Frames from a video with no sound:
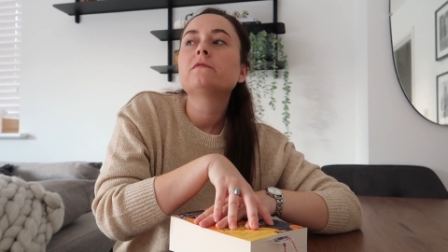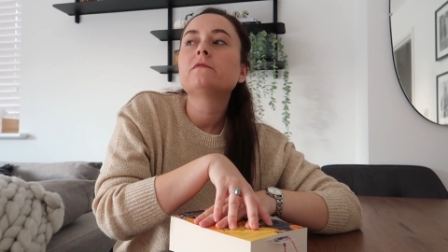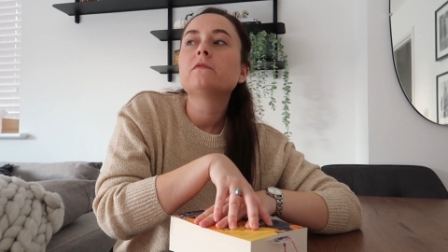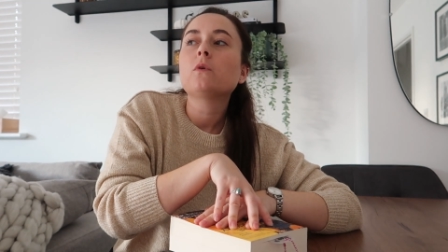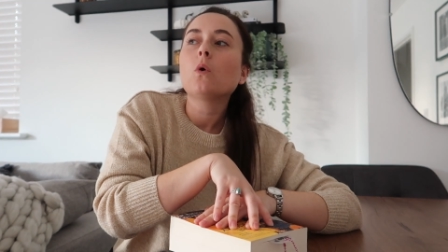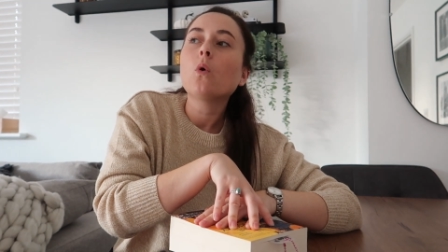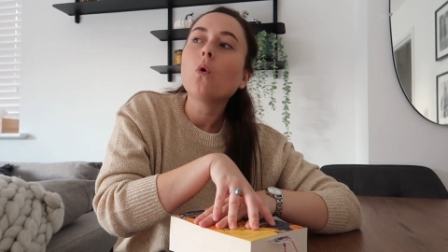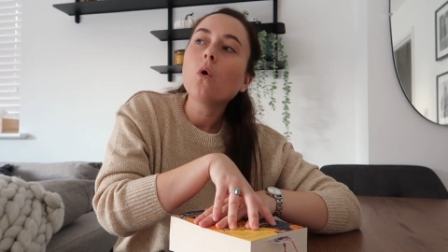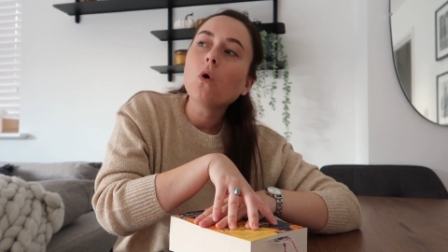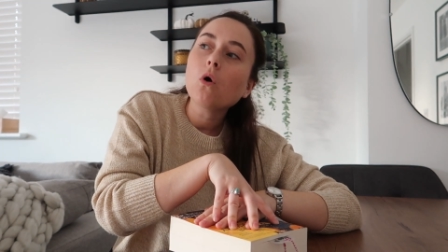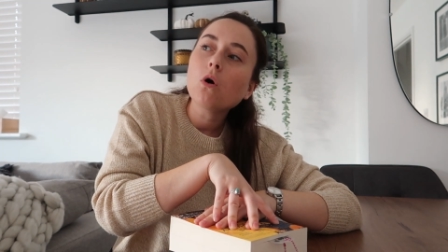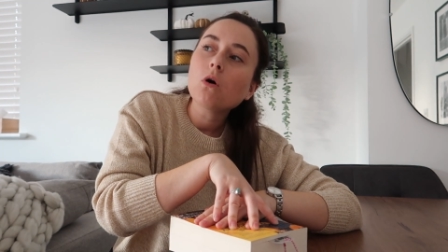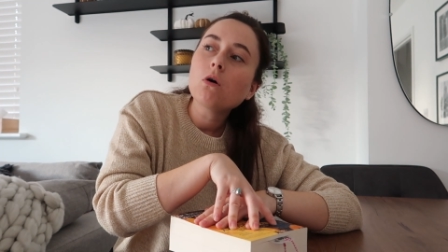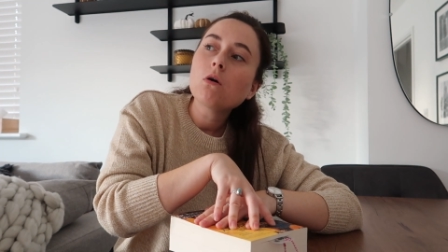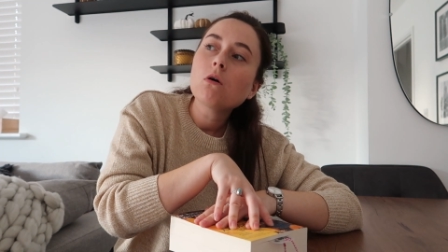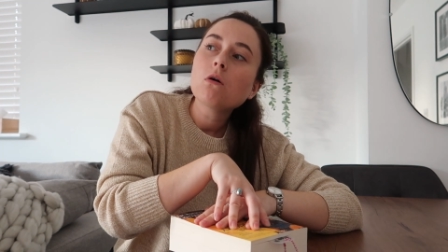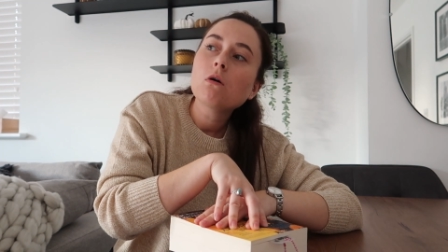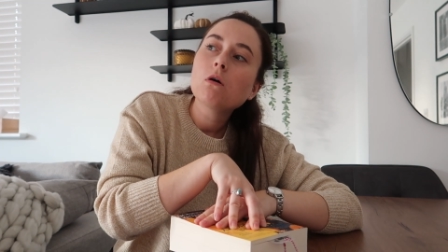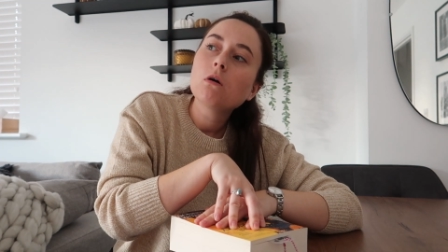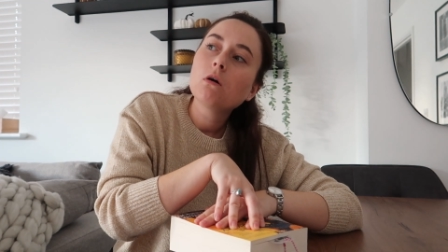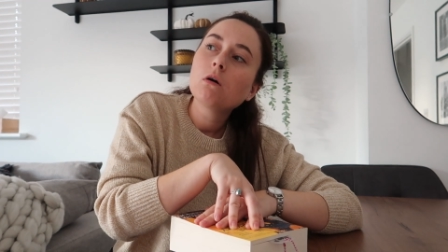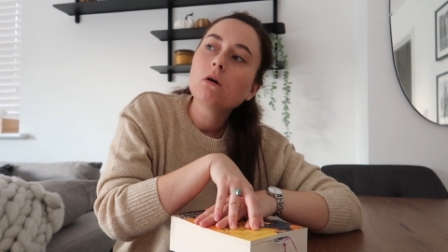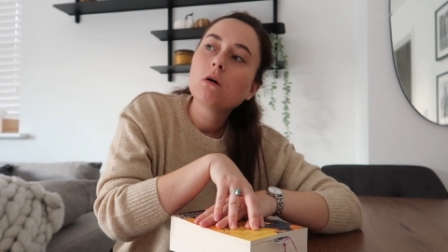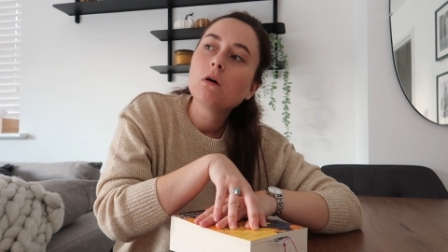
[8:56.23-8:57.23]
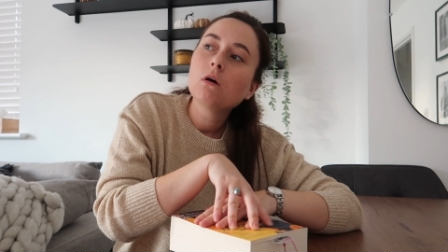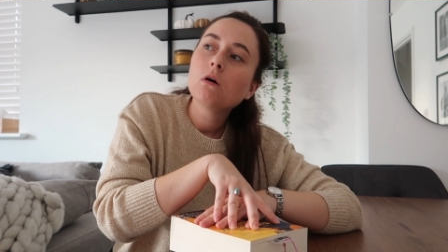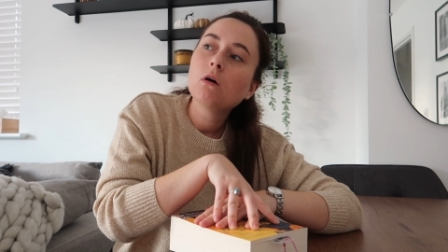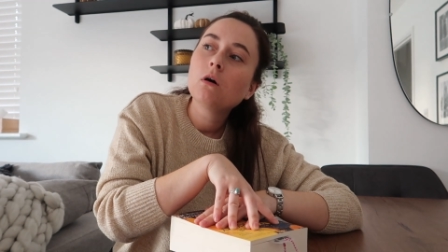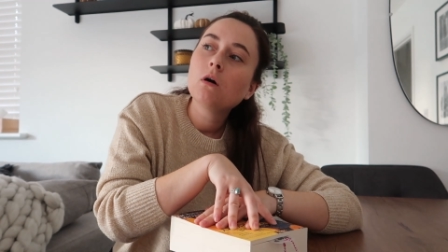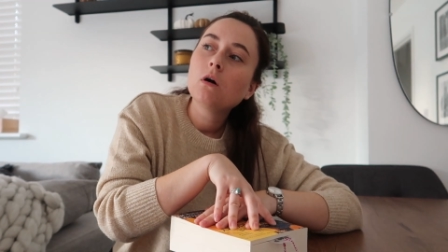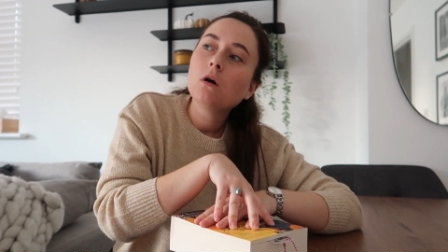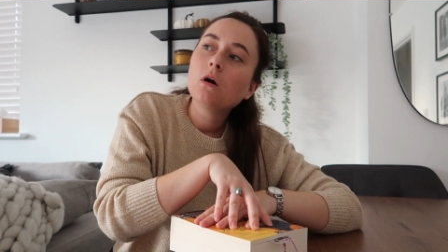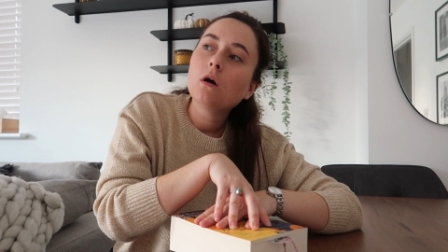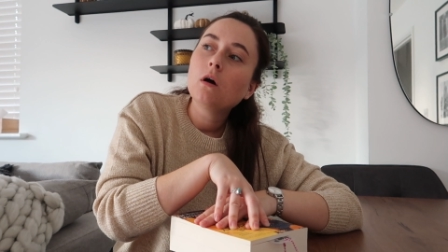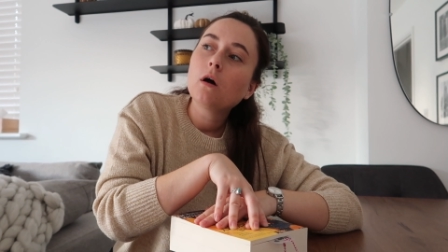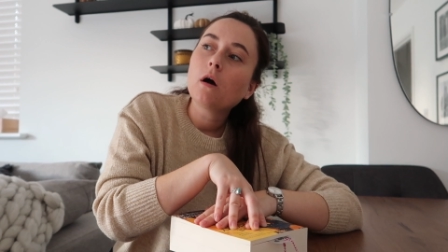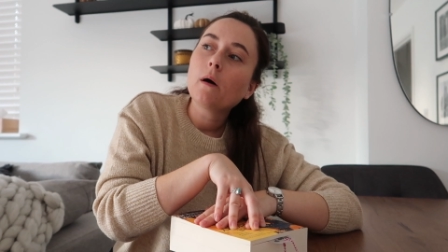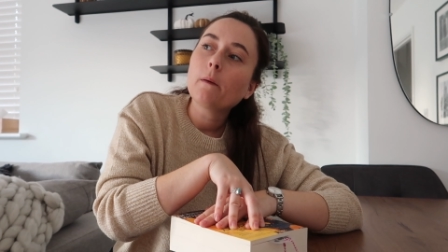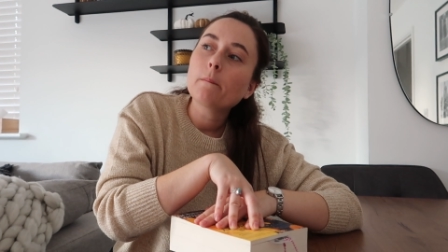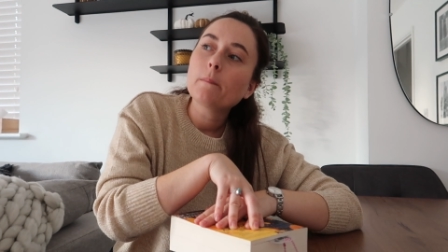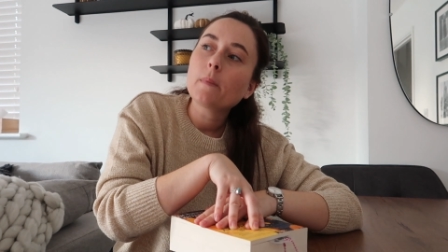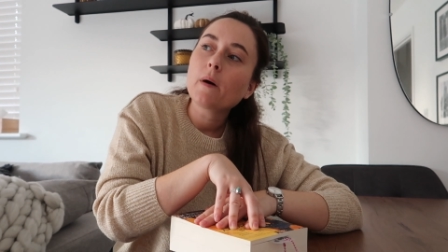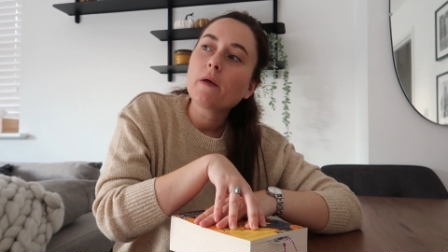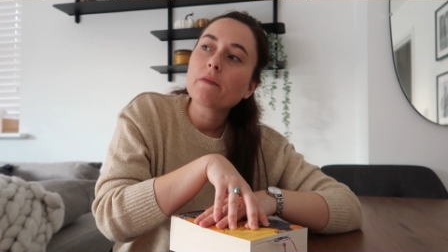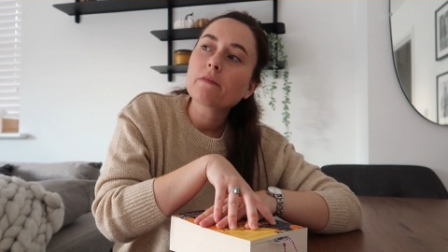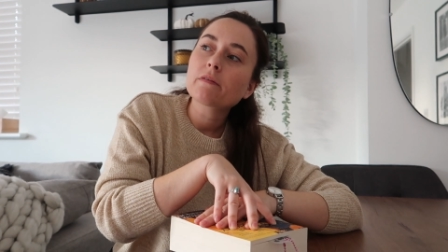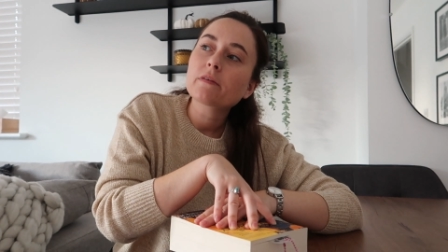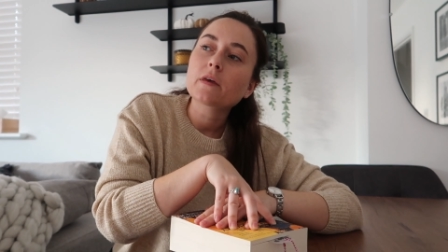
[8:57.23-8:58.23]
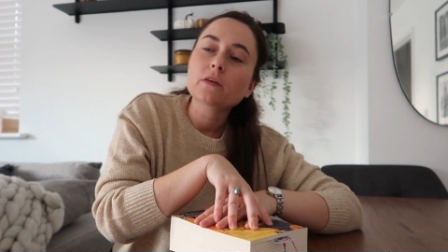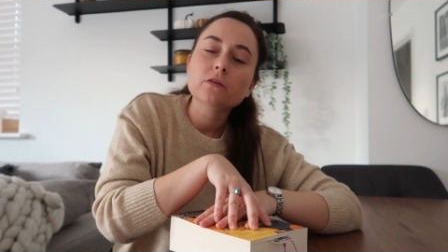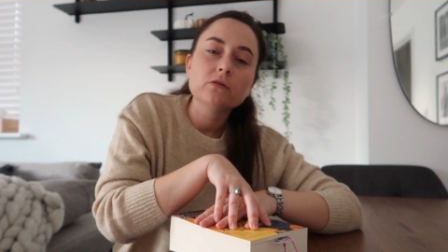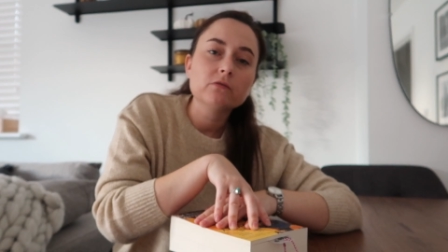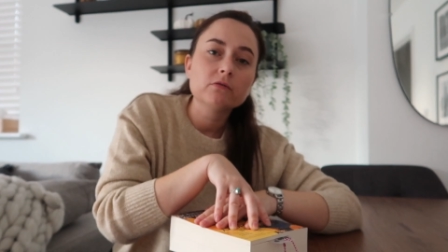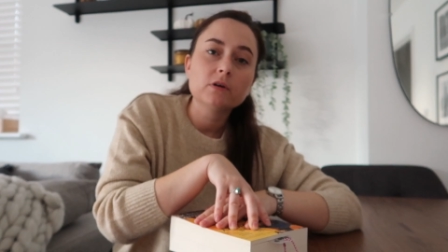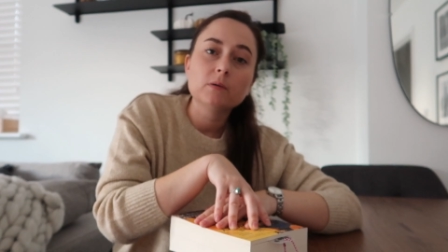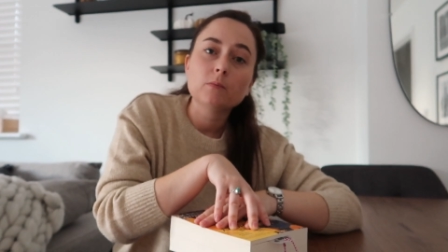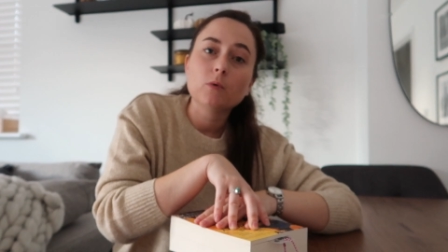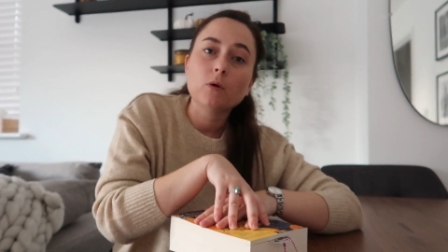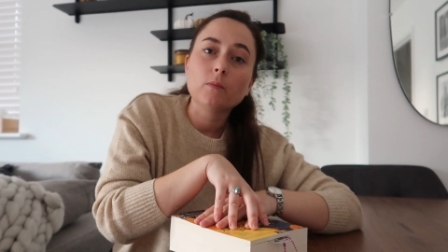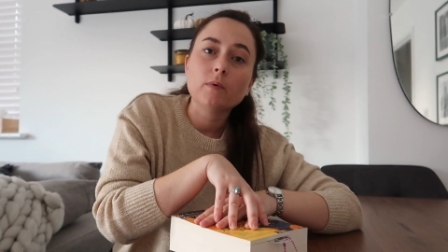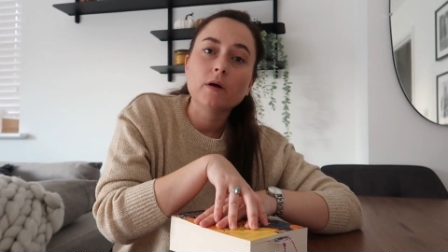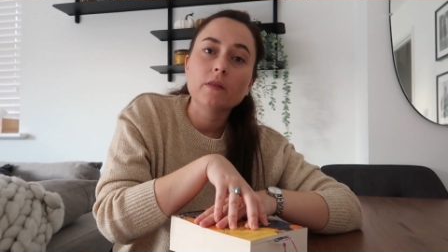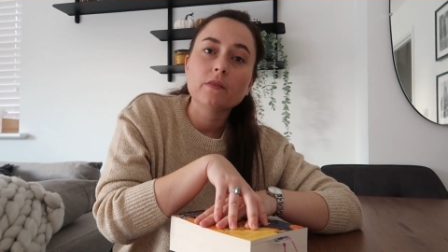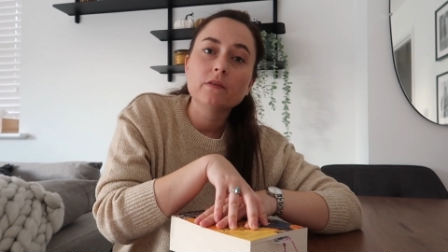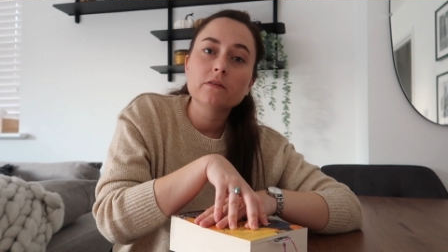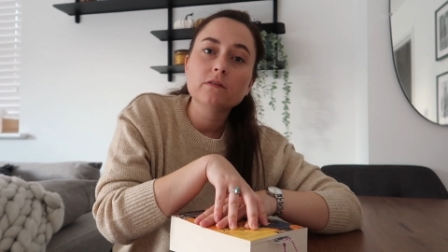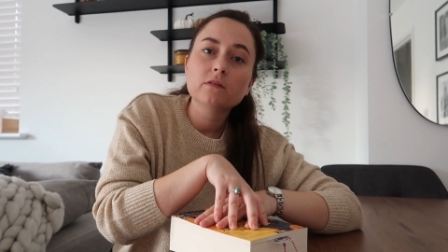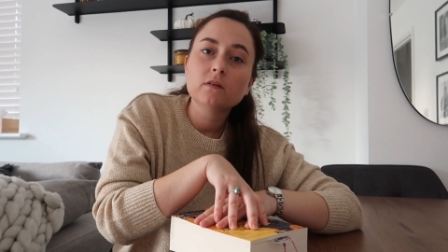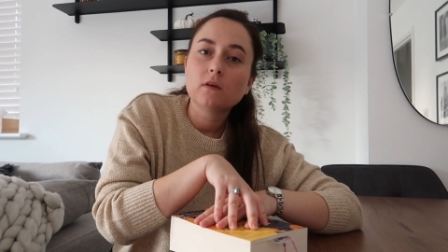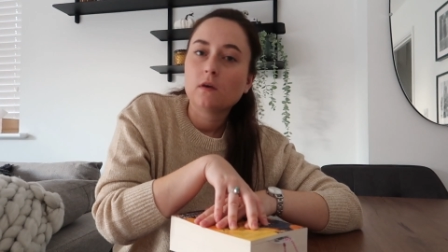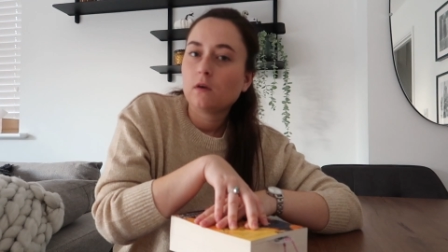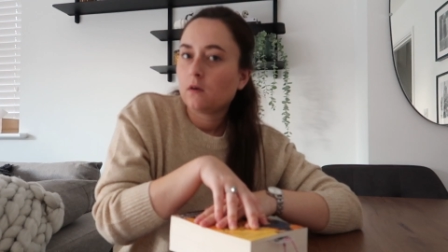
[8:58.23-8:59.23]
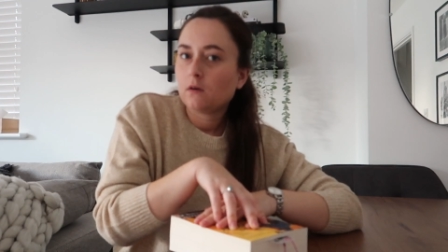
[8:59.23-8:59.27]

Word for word: four a month. That's three more months.